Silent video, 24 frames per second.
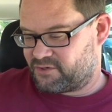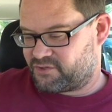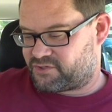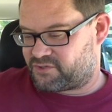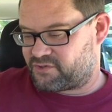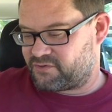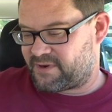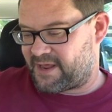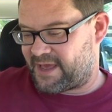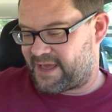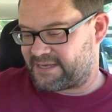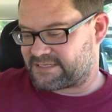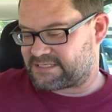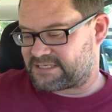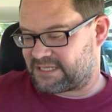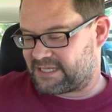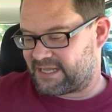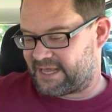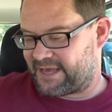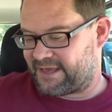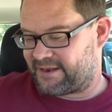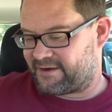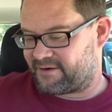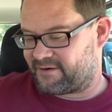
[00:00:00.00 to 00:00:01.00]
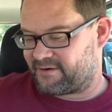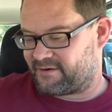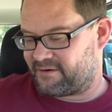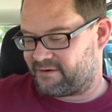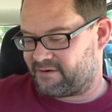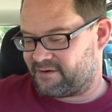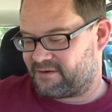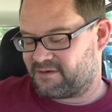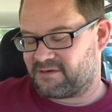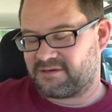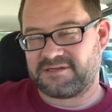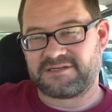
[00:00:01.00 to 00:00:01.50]
2 days later,
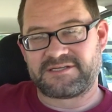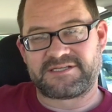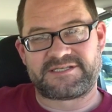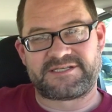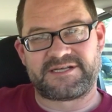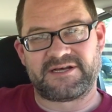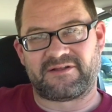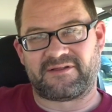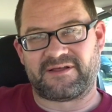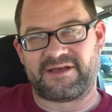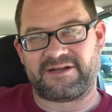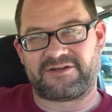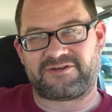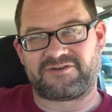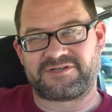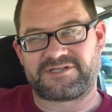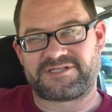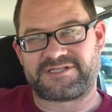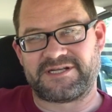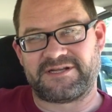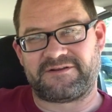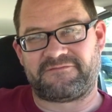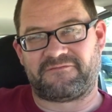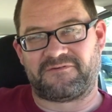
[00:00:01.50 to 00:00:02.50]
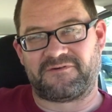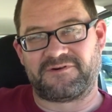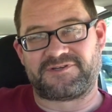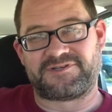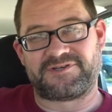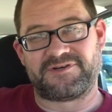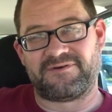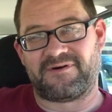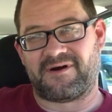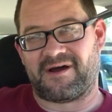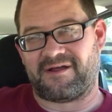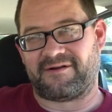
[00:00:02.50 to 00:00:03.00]
still interested for
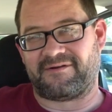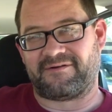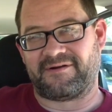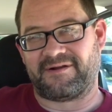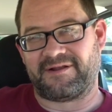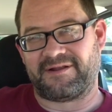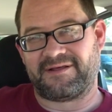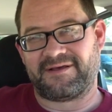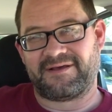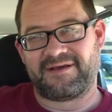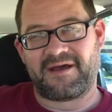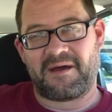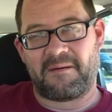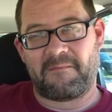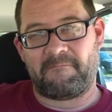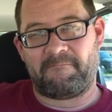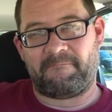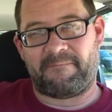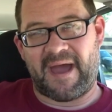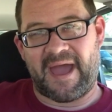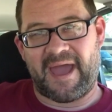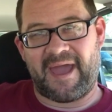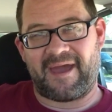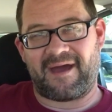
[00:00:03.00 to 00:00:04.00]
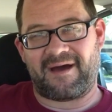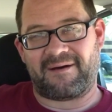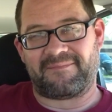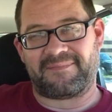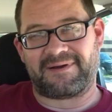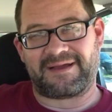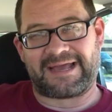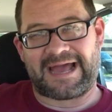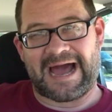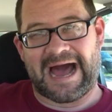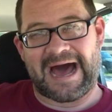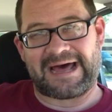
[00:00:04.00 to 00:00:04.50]
200.
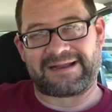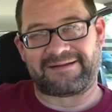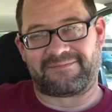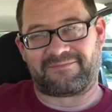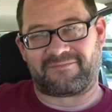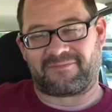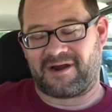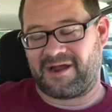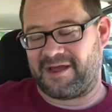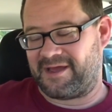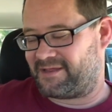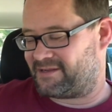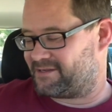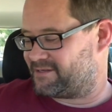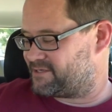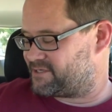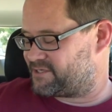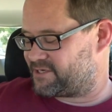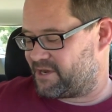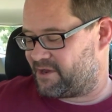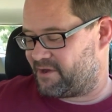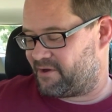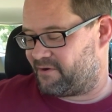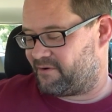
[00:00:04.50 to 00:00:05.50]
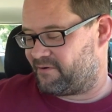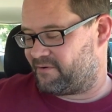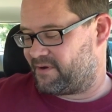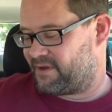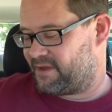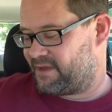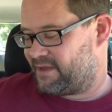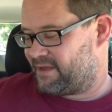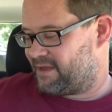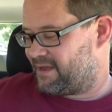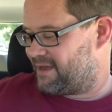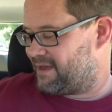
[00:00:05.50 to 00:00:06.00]
Bam, got him, right? So,
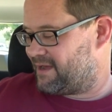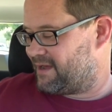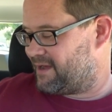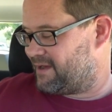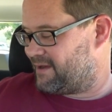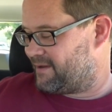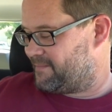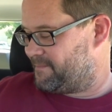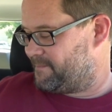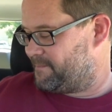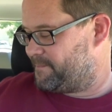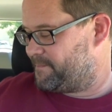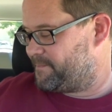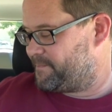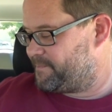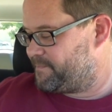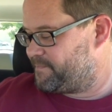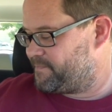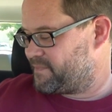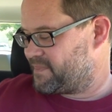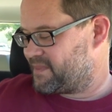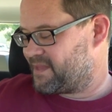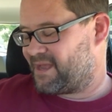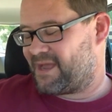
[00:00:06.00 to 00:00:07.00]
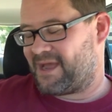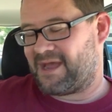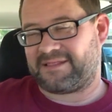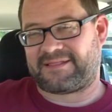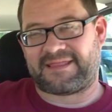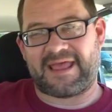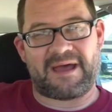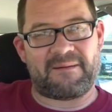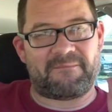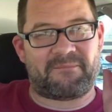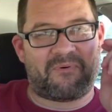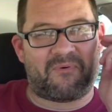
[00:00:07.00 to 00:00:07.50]
at
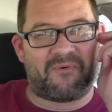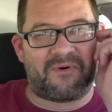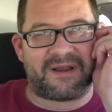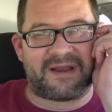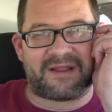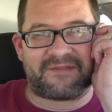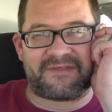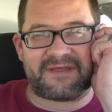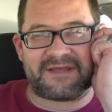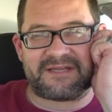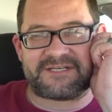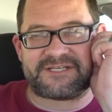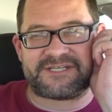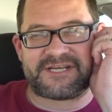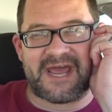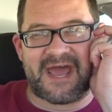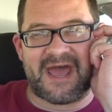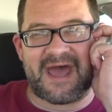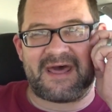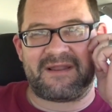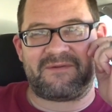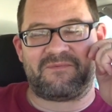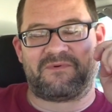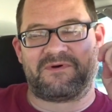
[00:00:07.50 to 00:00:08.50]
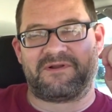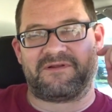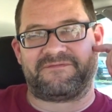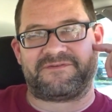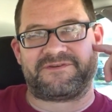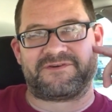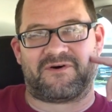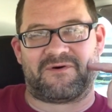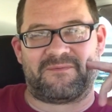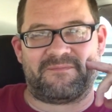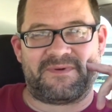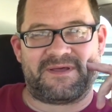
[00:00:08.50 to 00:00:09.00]
that point, I think Chad would have
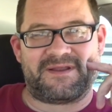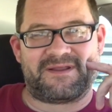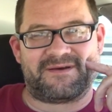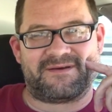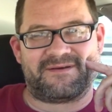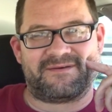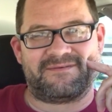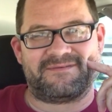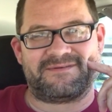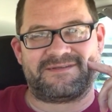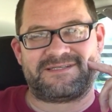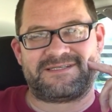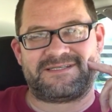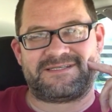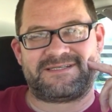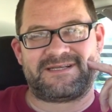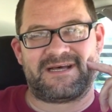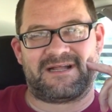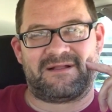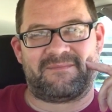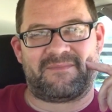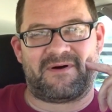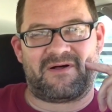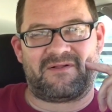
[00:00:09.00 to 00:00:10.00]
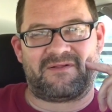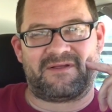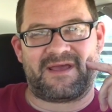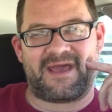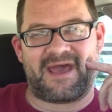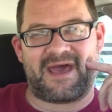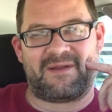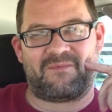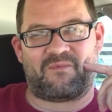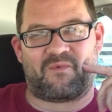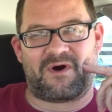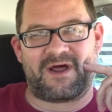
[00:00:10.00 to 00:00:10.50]
told me to tell him I only
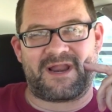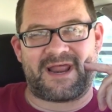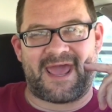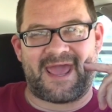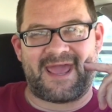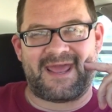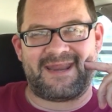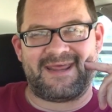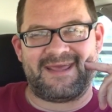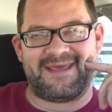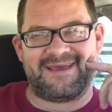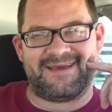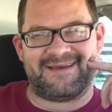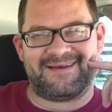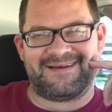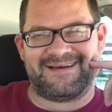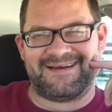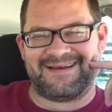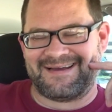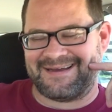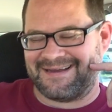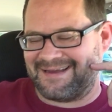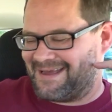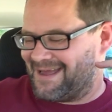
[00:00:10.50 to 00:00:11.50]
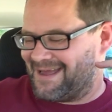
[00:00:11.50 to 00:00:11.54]
had 180.